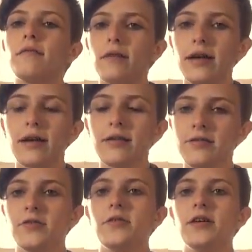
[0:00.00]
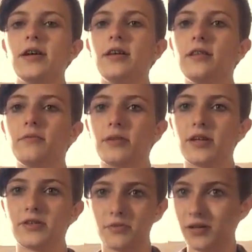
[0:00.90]
quite enjoy the
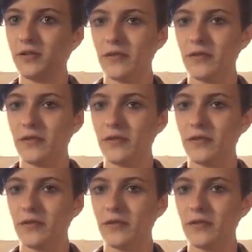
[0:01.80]
British royal